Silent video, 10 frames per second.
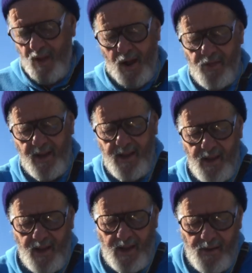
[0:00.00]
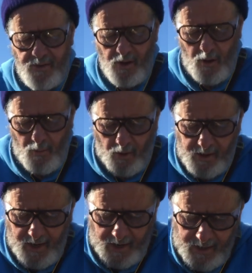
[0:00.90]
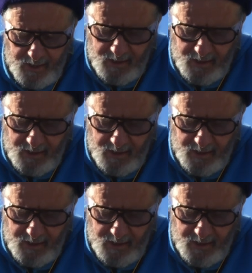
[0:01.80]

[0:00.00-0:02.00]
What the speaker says: I think it gives you a little more kick.